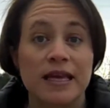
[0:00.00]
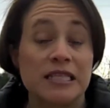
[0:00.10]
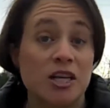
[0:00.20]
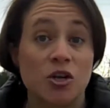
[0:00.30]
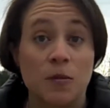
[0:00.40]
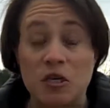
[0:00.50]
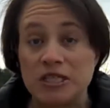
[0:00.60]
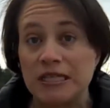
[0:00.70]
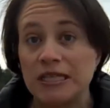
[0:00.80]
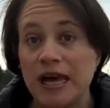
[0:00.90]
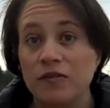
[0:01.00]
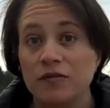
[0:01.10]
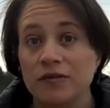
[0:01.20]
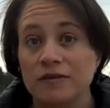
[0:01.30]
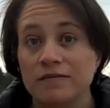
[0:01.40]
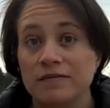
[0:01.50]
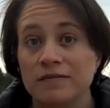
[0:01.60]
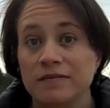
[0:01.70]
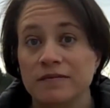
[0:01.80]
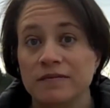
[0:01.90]
Is it in your personal life?
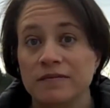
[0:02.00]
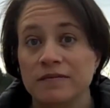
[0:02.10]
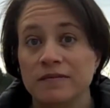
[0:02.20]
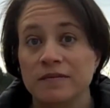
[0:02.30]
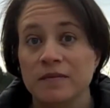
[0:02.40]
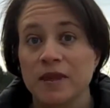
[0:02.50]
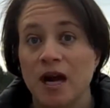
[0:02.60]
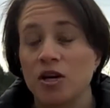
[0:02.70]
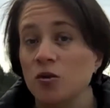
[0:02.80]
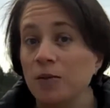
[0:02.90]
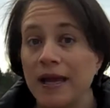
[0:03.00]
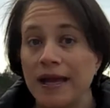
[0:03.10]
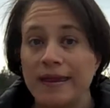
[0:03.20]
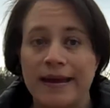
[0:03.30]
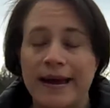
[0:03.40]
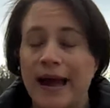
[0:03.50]
Are you playing the